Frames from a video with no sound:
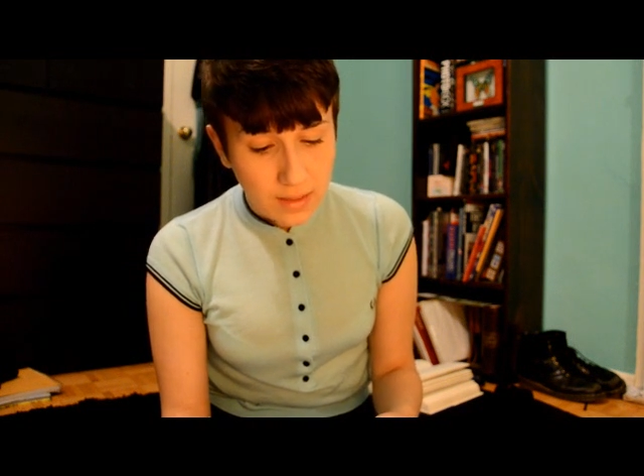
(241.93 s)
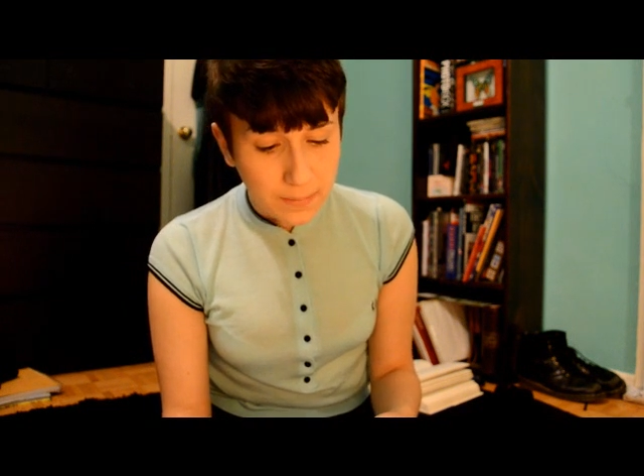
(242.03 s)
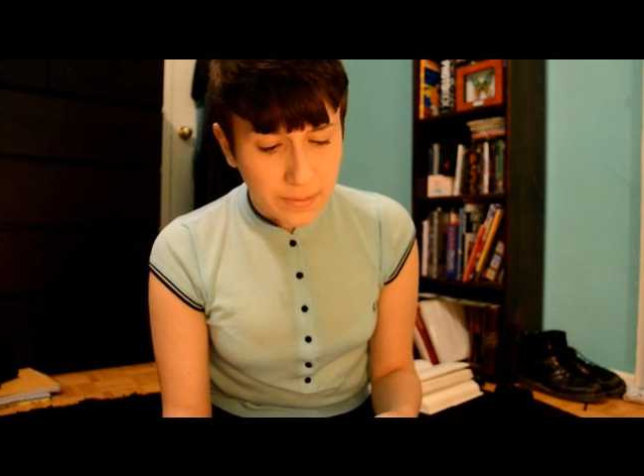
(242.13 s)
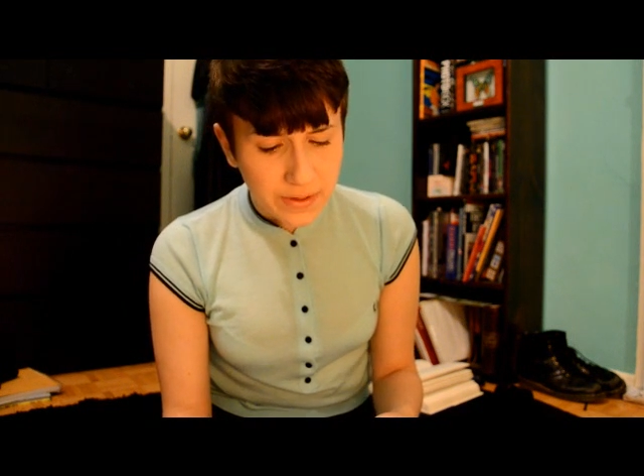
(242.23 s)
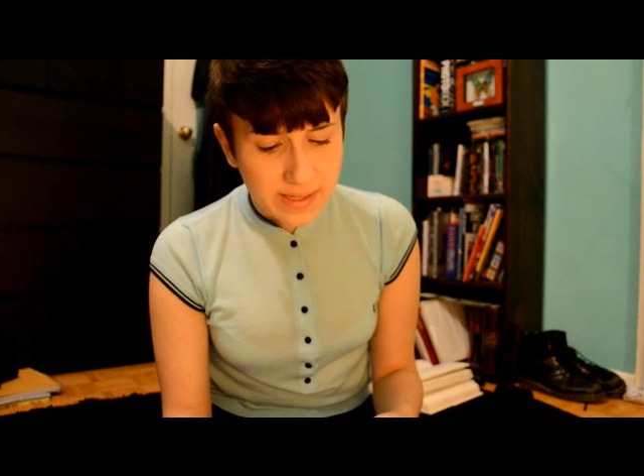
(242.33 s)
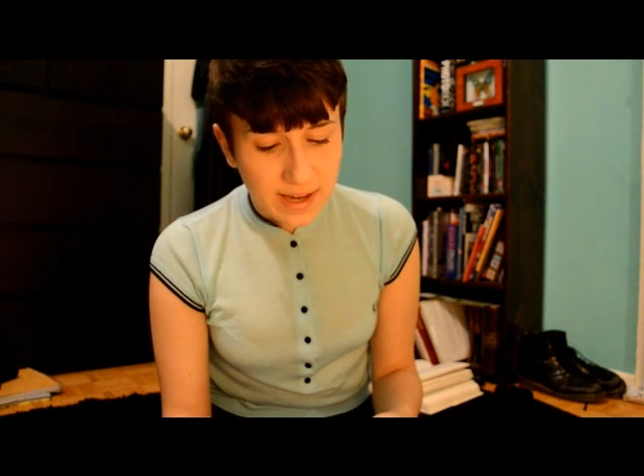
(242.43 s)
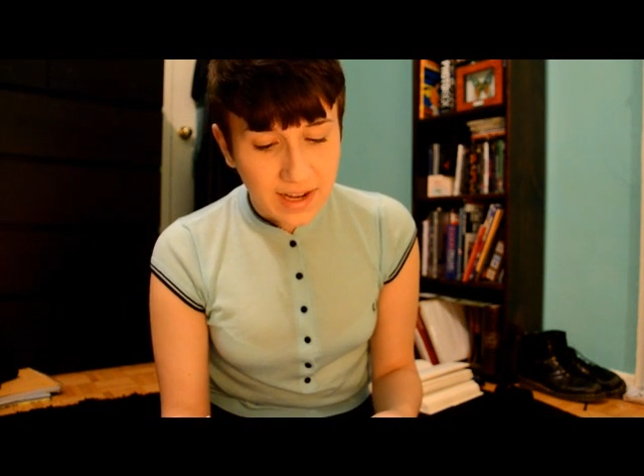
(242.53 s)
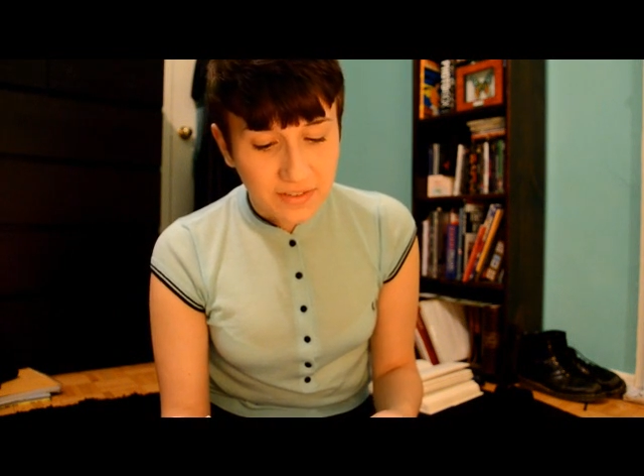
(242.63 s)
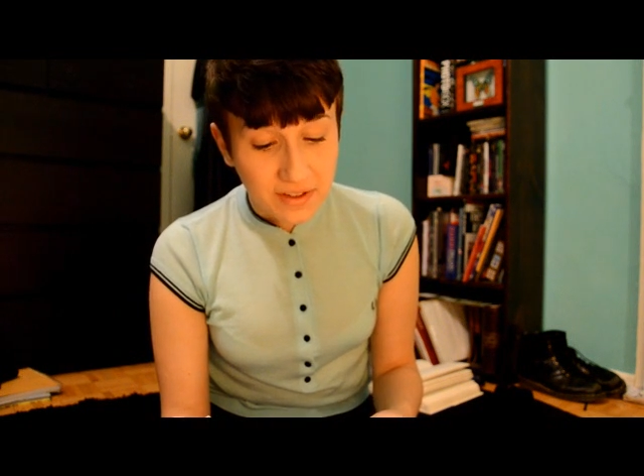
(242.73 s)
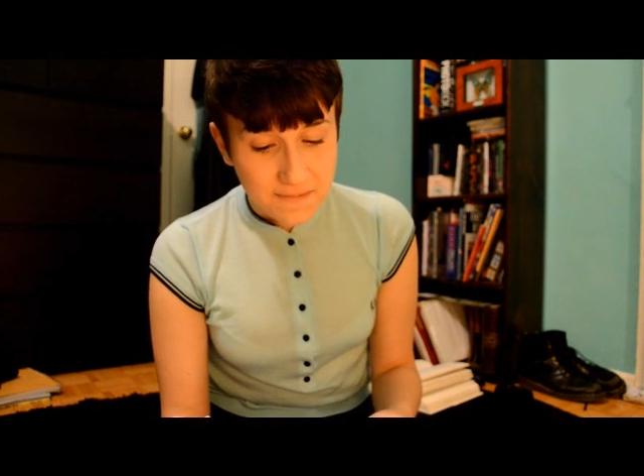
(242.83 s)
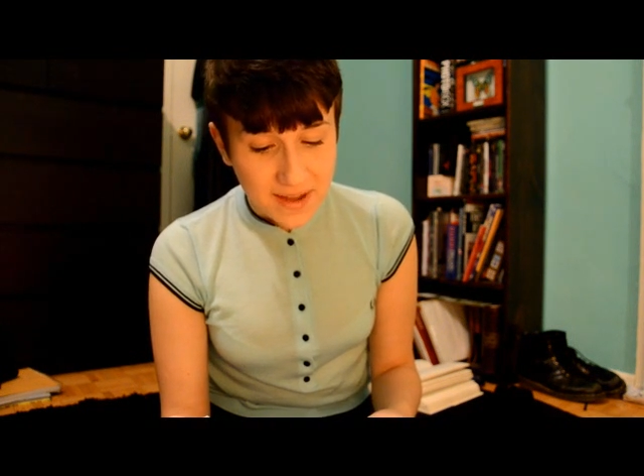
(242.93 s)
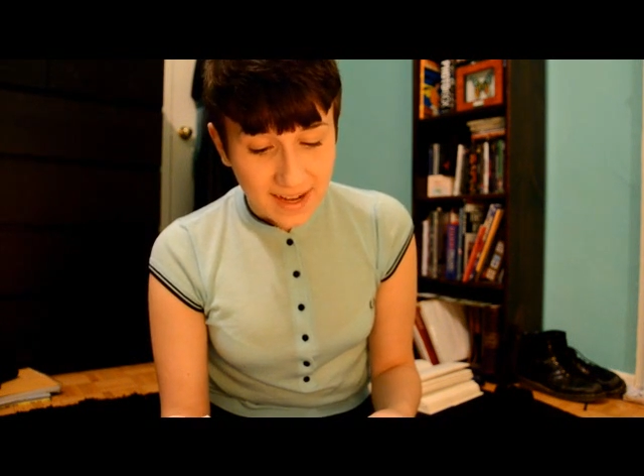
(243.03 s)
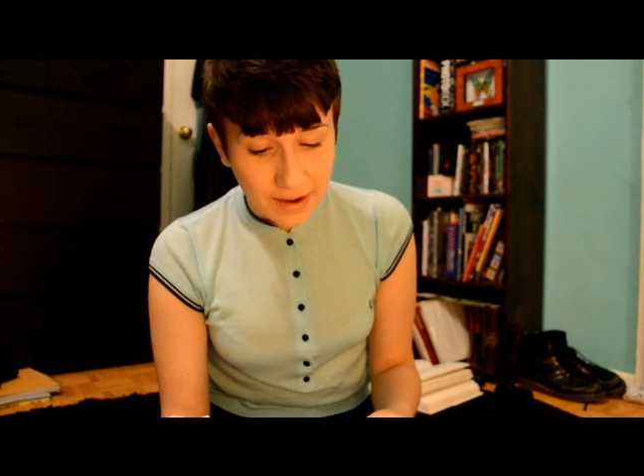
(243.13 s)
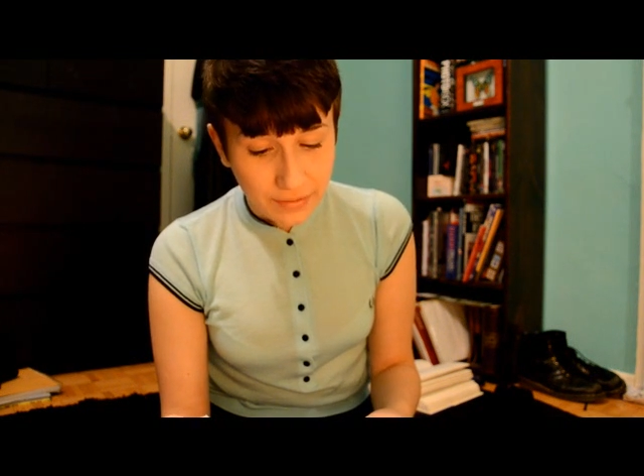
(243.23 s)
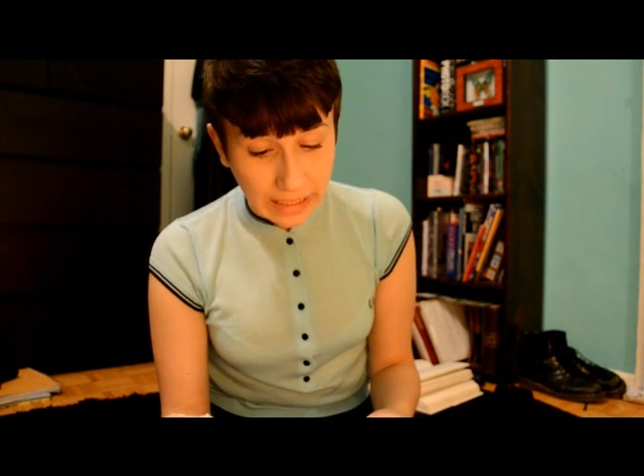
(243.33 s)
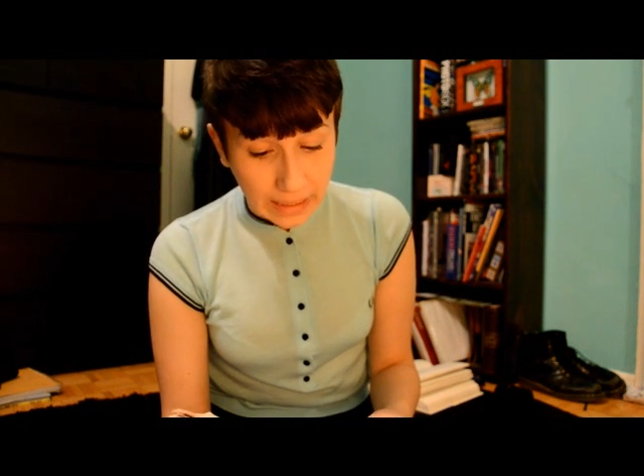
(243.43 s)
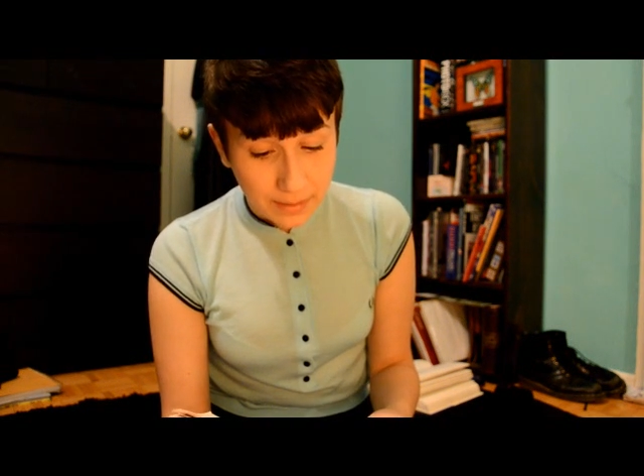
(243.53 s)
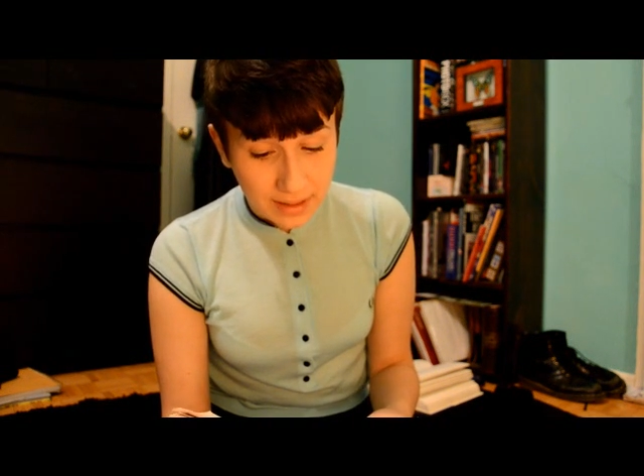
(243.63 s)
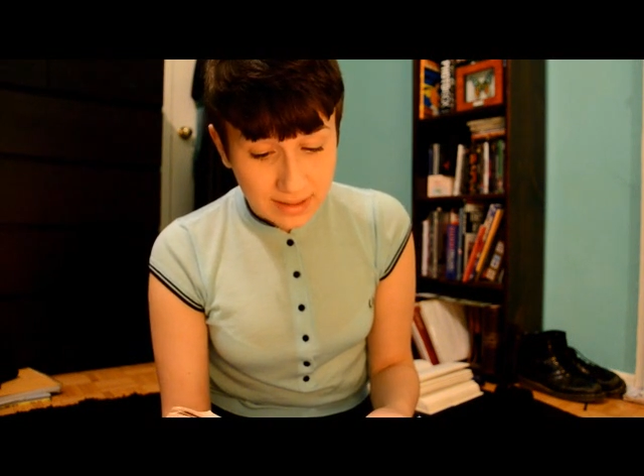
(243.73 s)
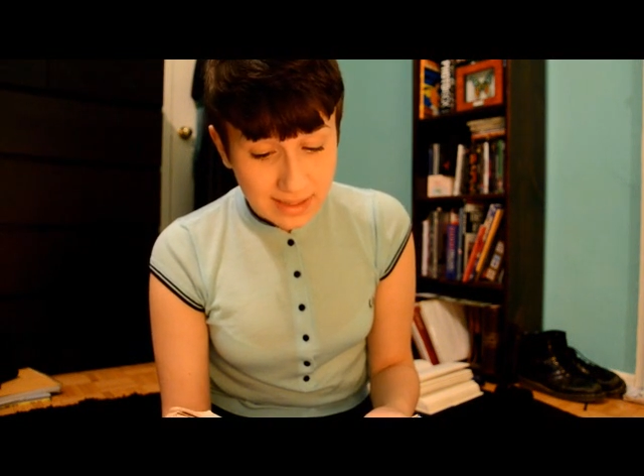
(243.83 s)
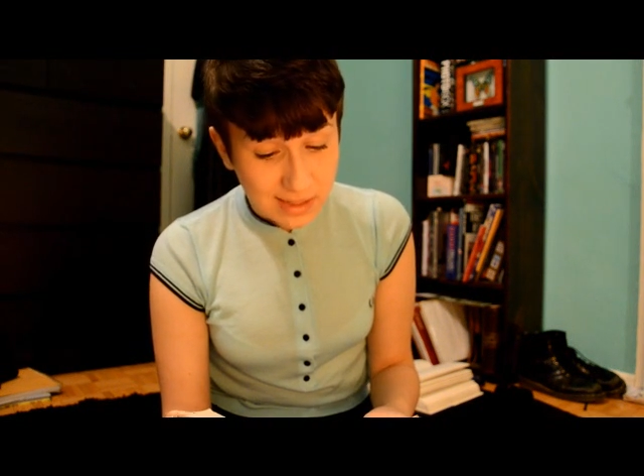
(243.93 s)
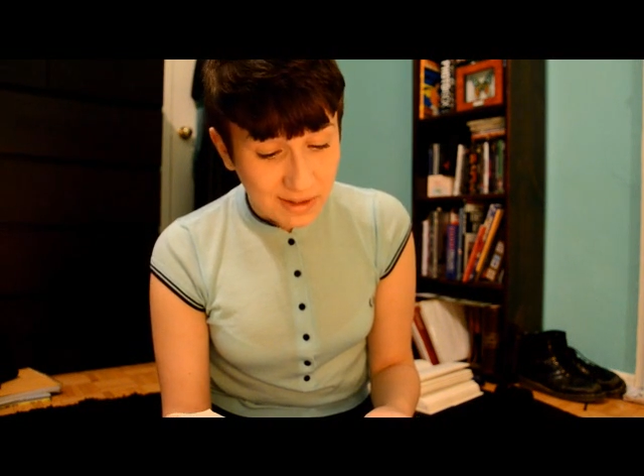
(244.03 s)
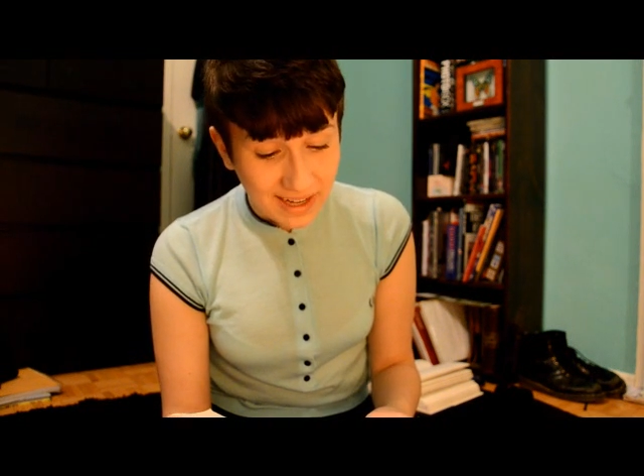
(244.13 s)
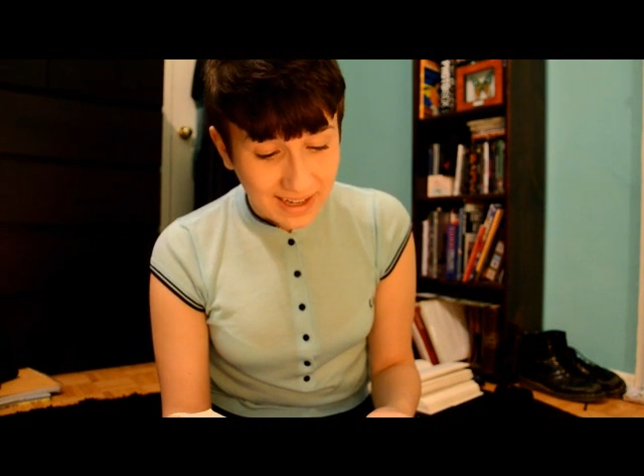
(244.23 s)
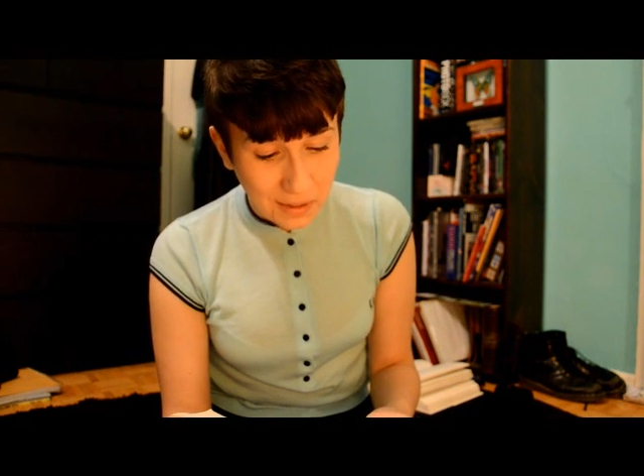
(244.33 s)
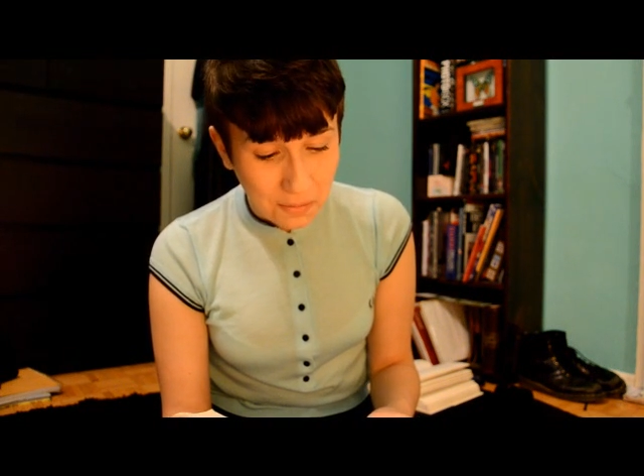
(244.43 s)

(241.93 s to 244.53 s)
The mere sight of him made everything begin to speak